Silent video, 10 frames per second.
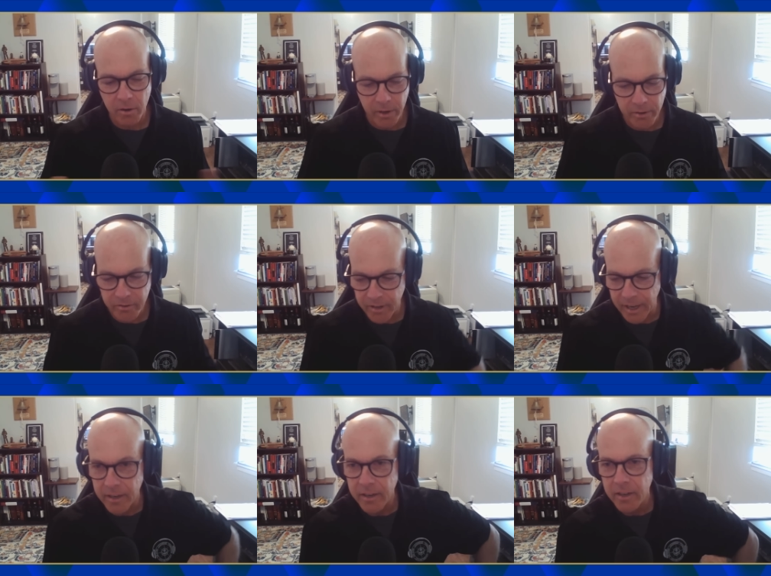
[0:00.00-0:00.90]
real
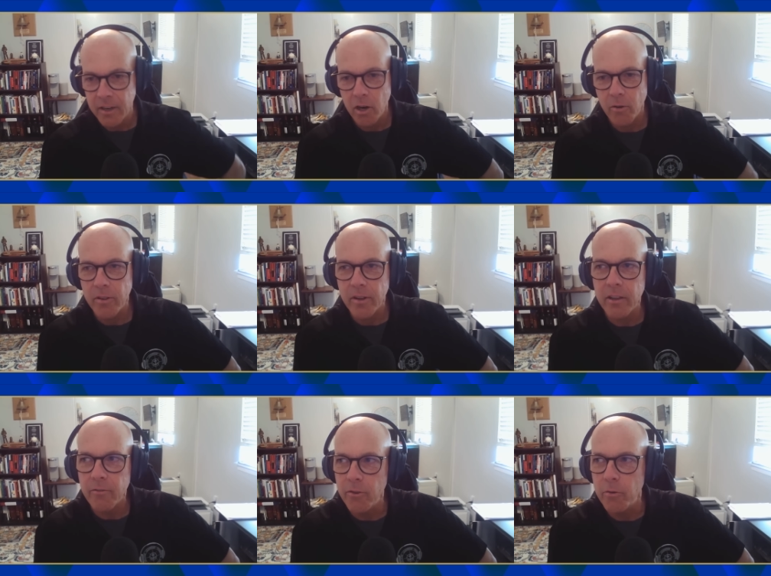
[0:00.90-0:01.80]
estate over the
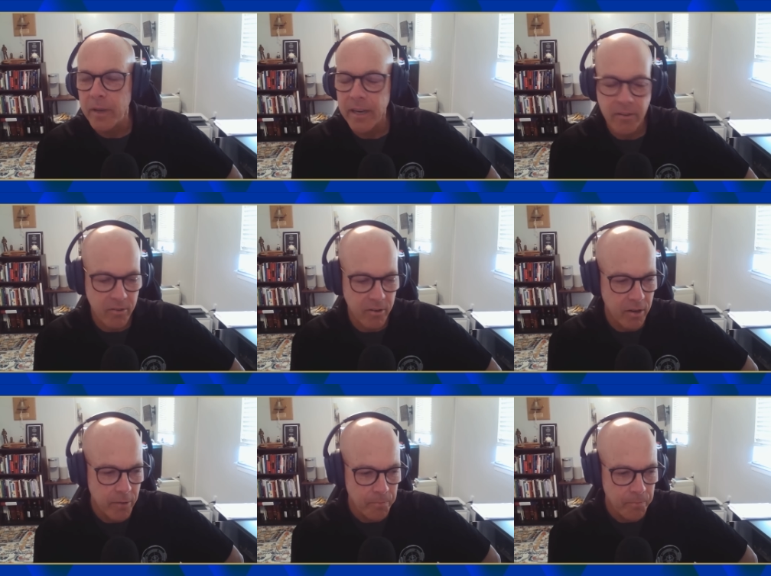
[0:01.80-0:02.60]
last few minutes, and